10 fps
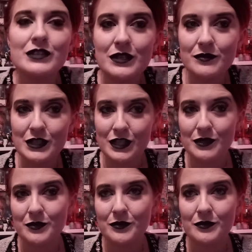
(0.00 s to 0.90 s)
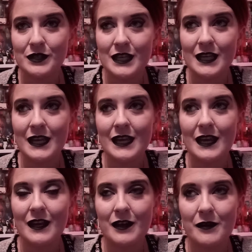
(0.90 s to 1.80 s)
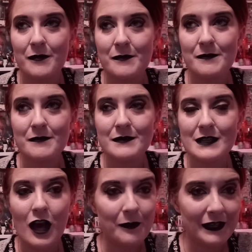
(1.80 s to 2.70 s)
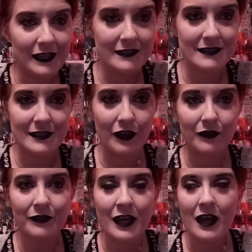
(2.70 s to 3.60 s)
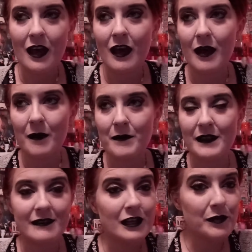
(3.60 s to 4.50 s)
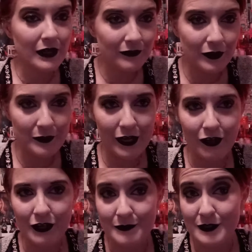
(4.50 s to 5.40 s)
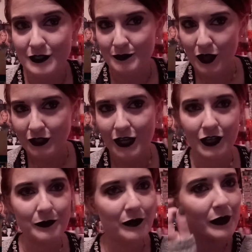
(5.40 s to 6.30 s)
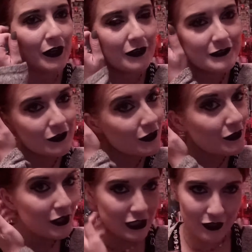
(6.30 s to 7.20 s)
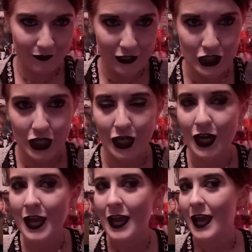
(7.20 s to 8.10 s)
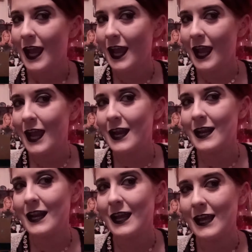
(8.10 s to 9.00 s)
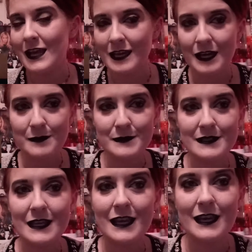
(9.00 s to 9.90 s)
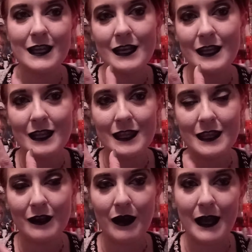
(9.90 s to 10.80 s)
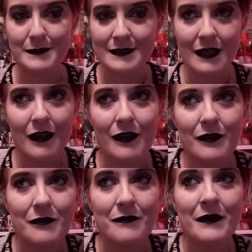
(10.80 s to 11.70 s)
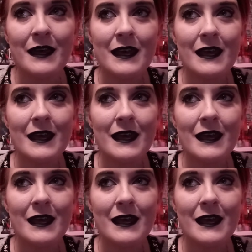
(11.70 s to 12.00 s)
due to the topic itself. This independent filmmaker comes to a small town to premiere his new creature feature, and he comes in the grasp of